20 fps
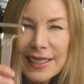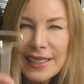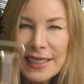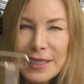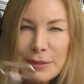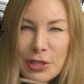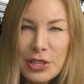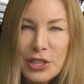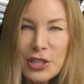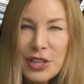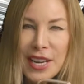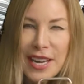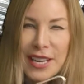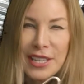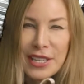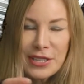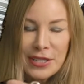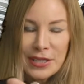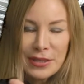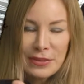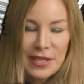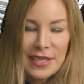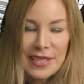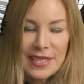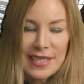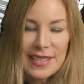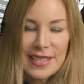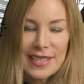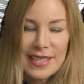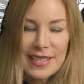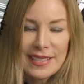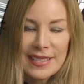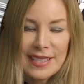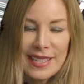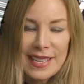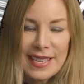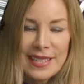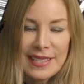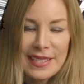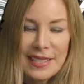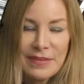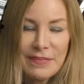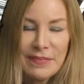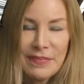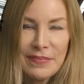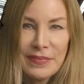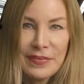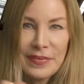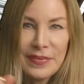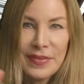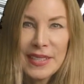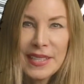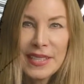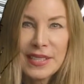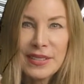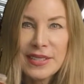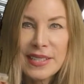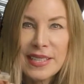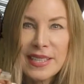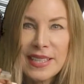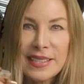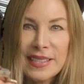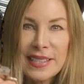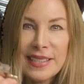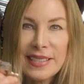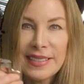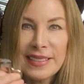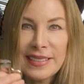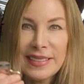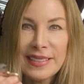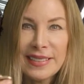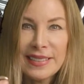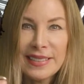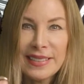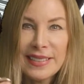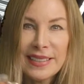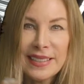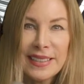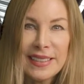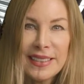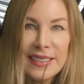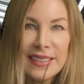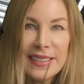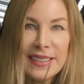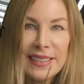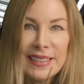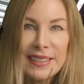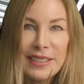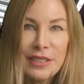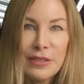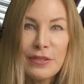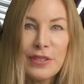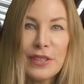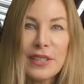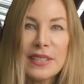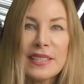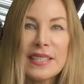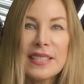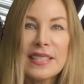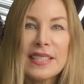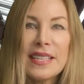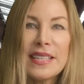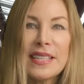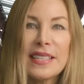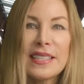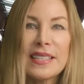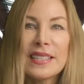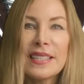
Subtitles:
me show you how to use one of these guys. So it's got, I don't know if you can see,